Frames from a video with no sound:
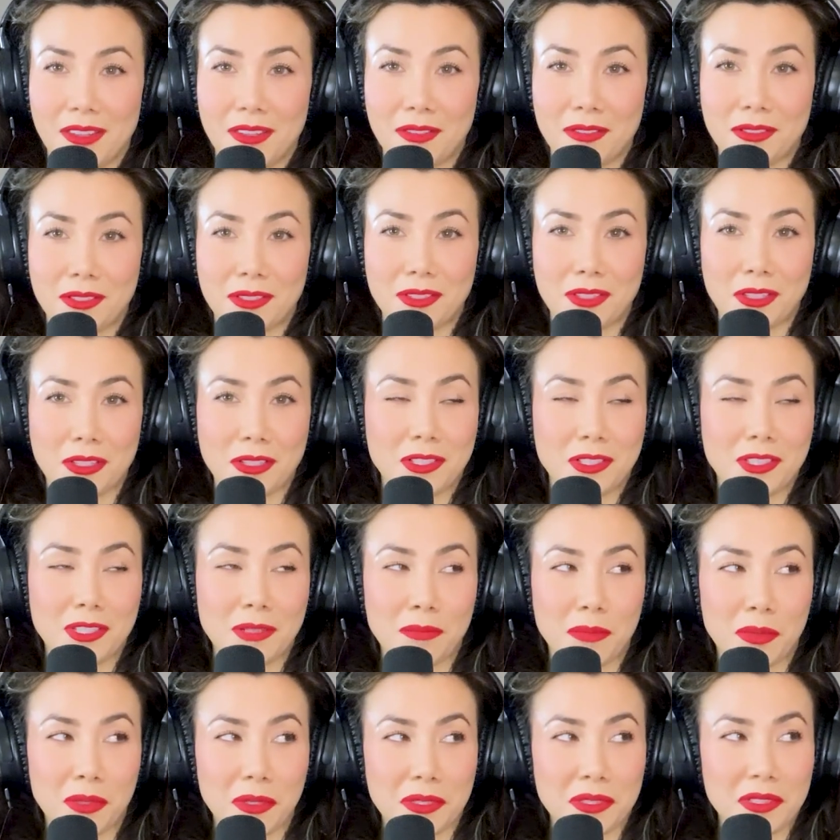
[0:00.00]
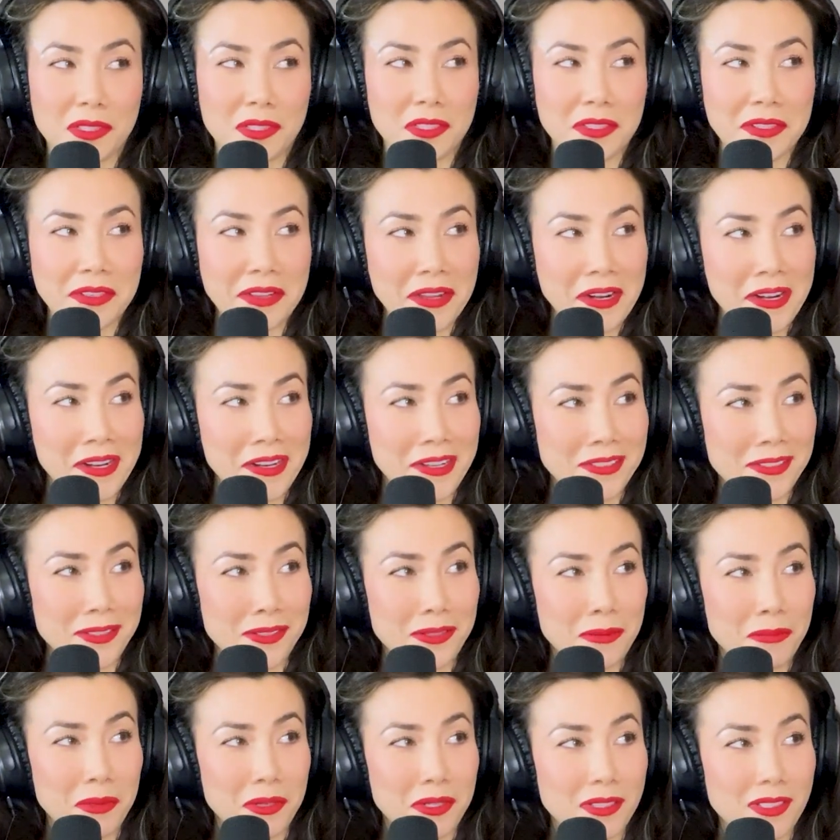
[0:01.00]
There's such simplicity to that
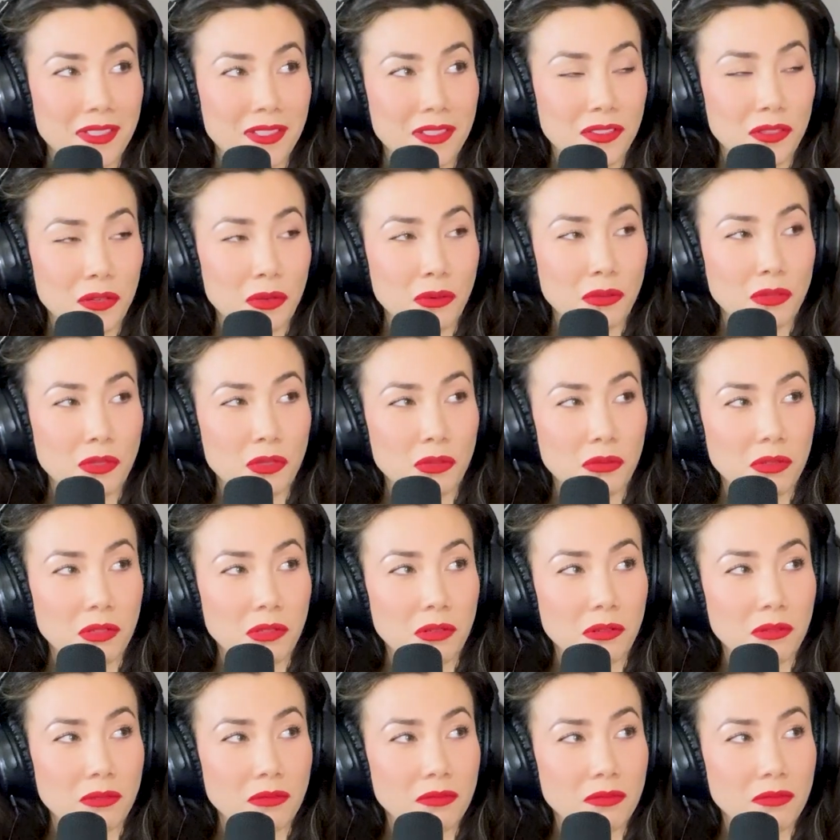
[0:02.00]
answer, but it's so true.